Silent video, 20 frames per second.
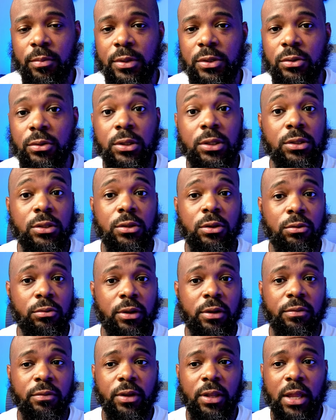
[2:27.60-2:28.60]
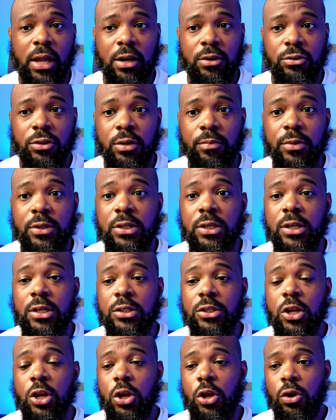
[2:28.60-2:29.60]
so these are great for live streamers
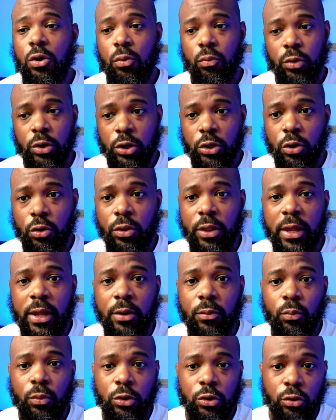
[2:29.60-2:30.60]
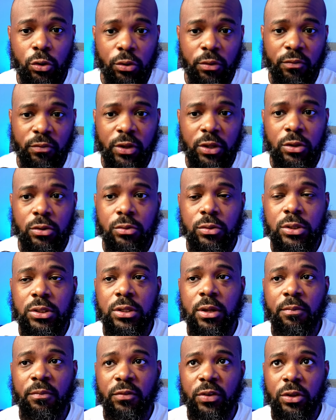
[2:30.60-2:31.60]
because we know that when you go to venues,
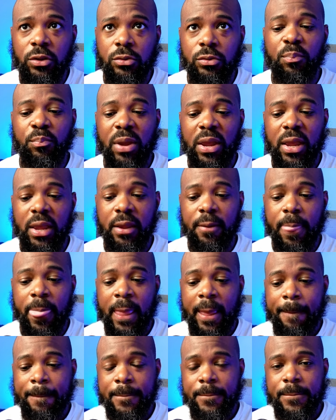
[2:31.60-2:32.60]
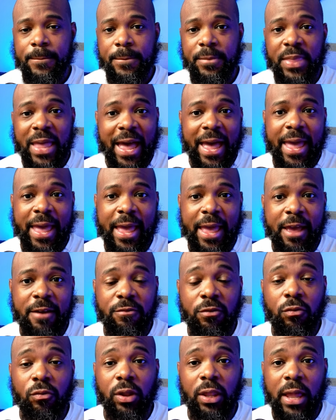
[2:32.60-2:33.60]
some venues may not
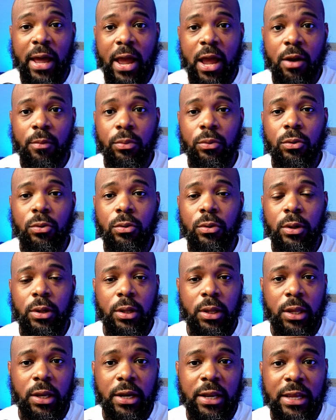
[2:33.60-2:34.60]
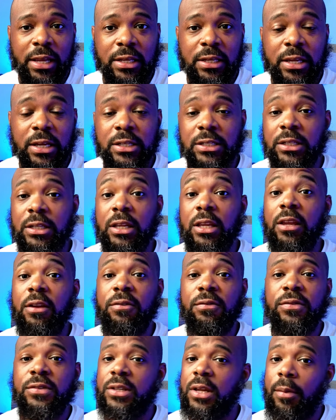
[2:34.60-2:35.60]
have a reliable internet connection,
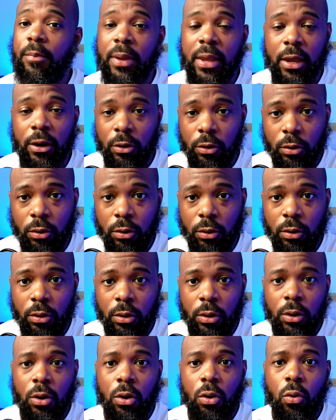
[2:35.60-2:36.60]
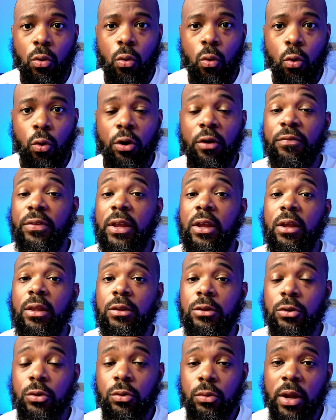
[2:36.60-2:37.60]
if some at all. Or if they
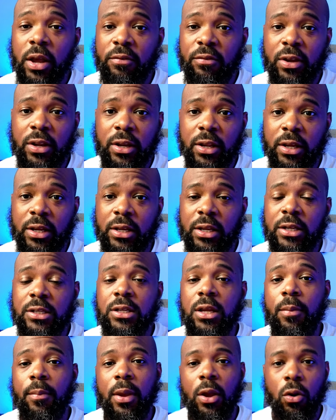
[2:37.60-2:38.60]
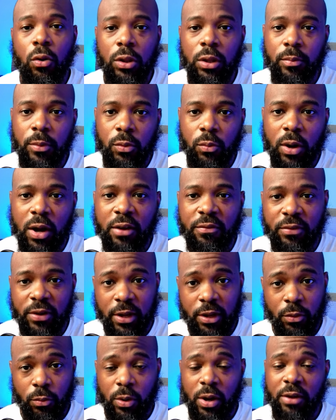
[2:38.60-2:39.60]
do have an internet connection, it may only be
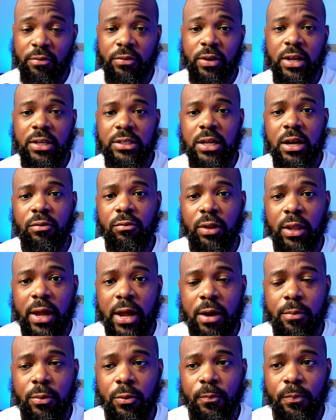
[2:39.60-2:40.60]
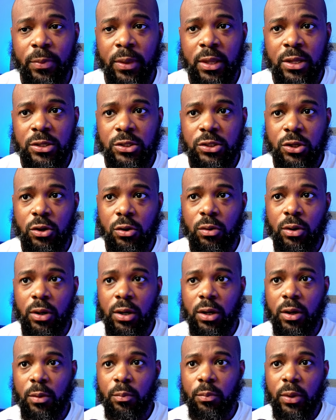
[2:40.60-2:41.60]
Wi-Fi, and Wi-Fi is not reliable.
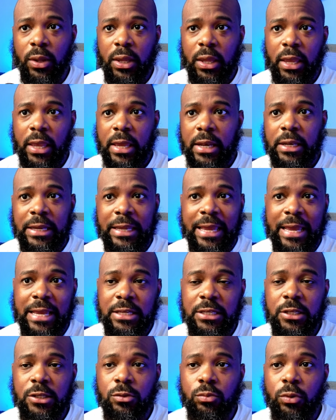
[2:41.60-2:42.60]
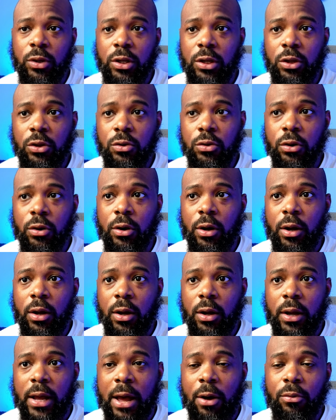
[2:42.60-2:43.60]
So in the cases when you're
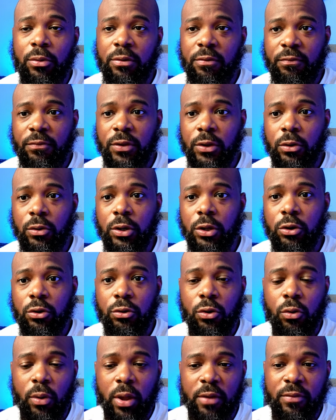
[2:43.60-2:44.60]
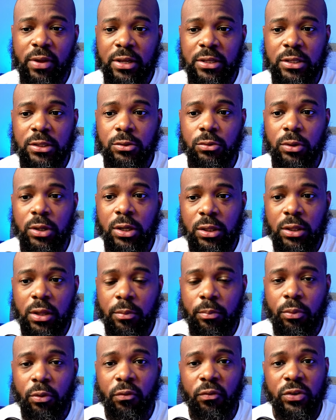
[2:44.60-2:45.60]
out in the field and you don't have access to an
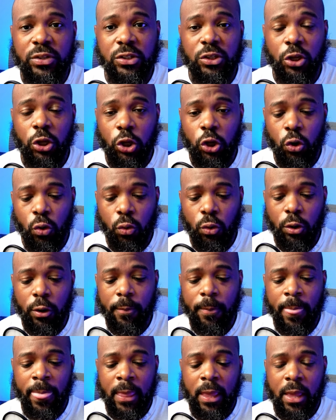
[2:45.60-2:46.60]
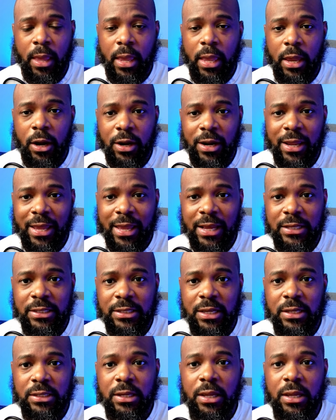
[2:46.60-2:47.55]
Ethernet port for secure internet access,